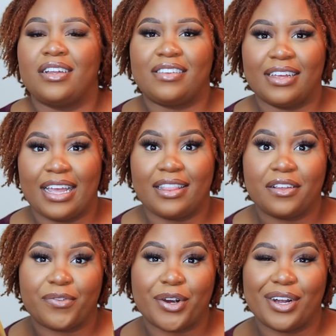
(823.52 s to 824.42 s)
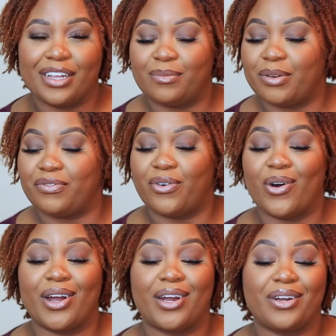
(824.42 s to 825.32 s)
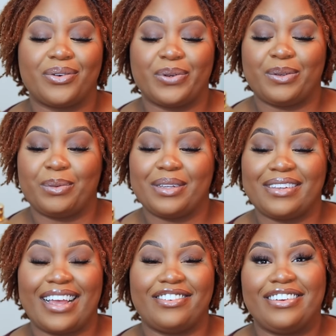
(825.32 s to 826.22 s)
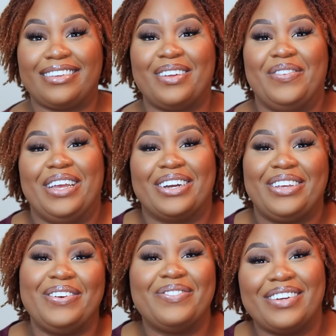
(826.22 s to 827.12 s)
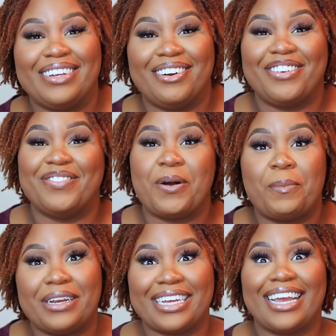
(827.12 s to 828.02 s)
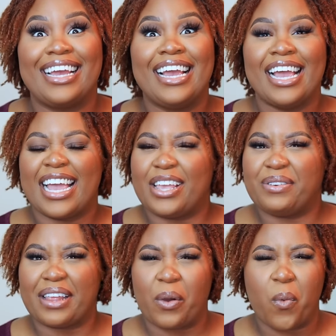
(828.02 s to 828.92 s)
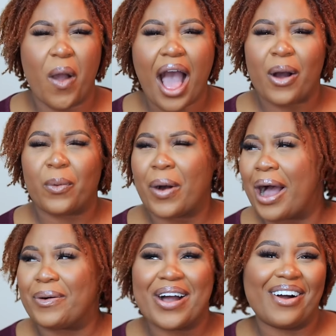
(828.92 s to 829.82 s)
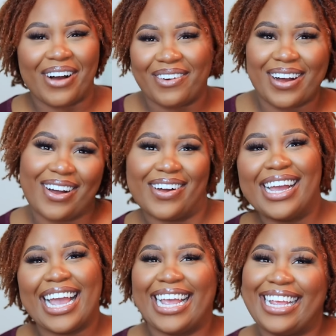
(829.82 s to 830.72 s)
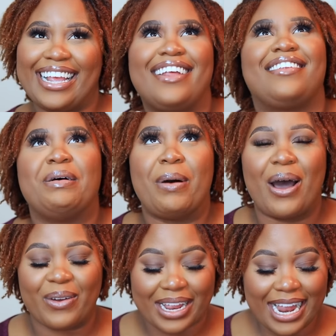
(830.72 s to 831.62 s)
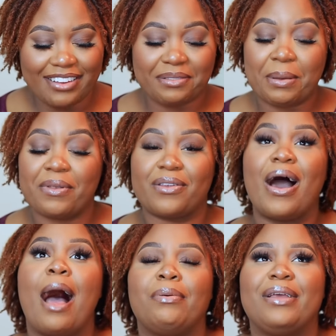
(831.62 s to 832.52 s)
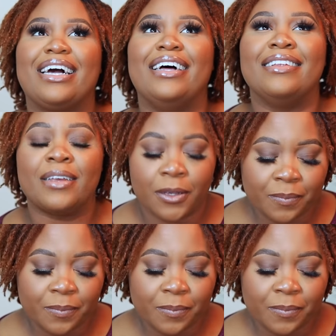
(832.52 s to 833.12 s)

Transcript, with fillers: to get this for her husband for Christmas, and she sent me a cute video of him opening it, and he was like, wow, wow, wow, wow, wow, and he kissed the bottle, and that just made me so happy because